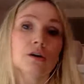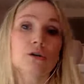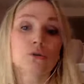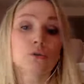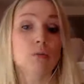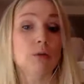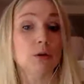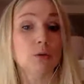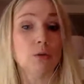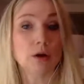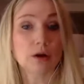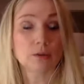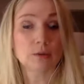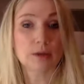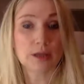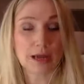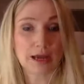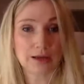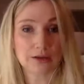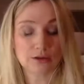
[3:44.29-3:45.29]
normally work with
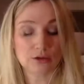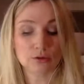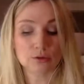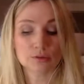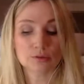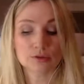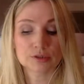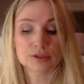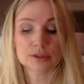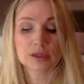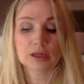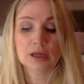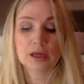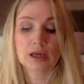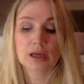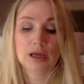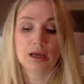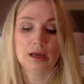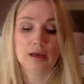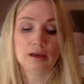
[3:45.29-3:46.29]
adults,
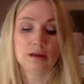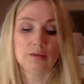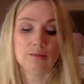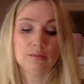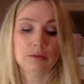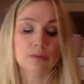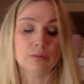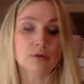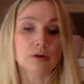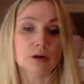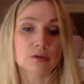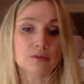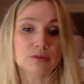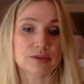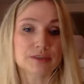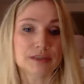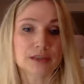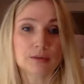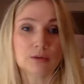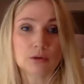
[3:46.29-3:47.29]
and people come to
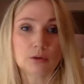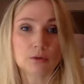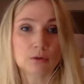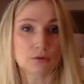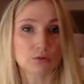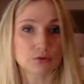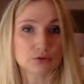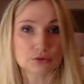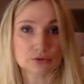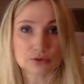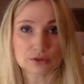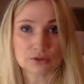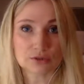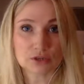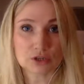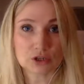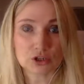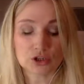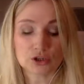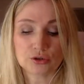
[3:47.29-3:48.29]
see me with all sorts of
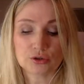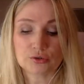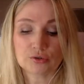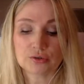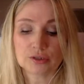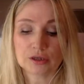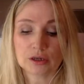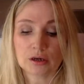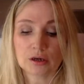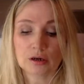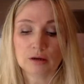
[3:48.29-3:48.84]
issues,